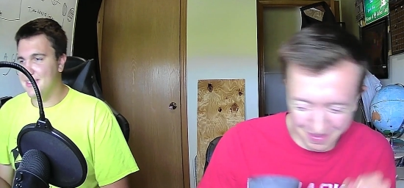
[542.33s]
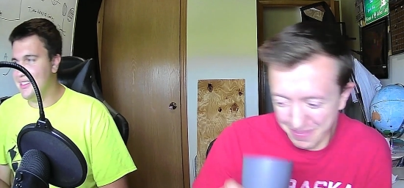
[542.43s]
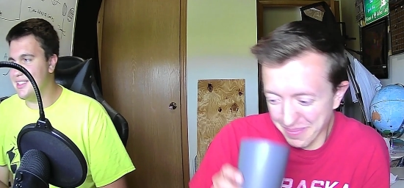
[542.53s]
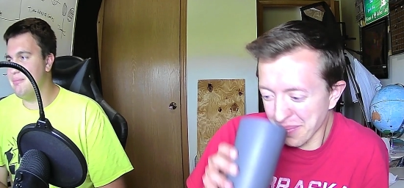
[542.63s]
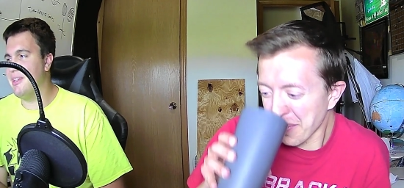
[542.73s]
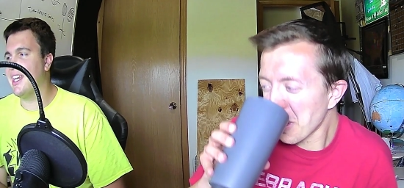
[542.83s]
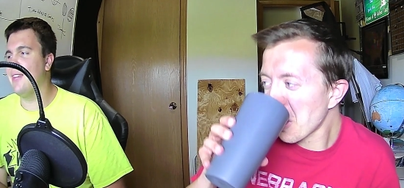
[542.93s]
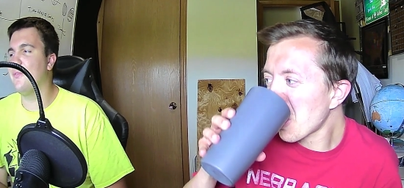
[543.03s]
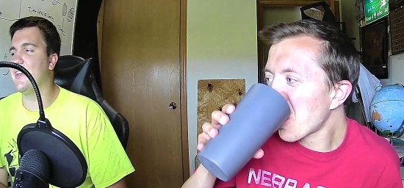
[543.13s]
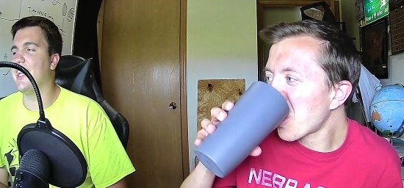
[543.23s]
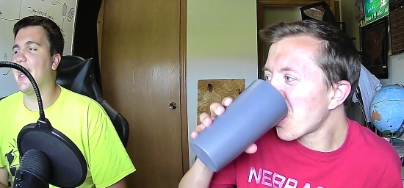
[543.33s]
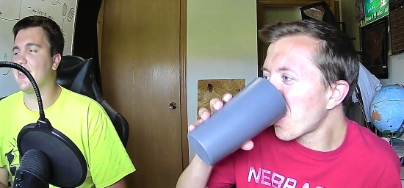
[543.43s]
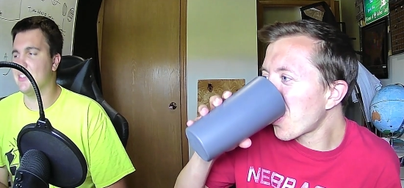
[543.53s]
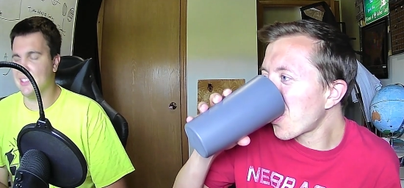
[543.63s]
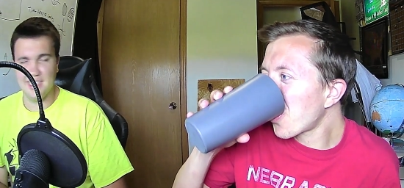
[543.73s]
Speaker 1: doesn't make any
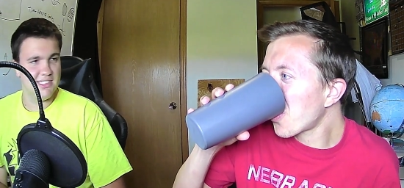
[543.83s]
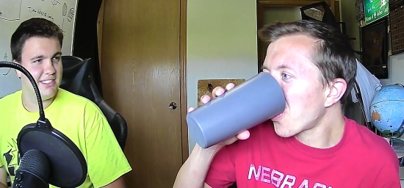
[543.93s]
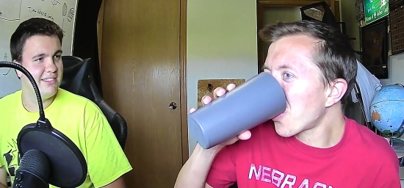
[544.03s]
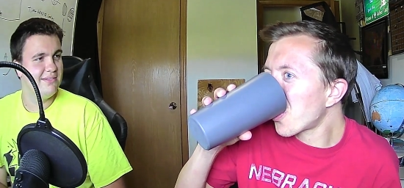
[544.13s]
fanatical sense.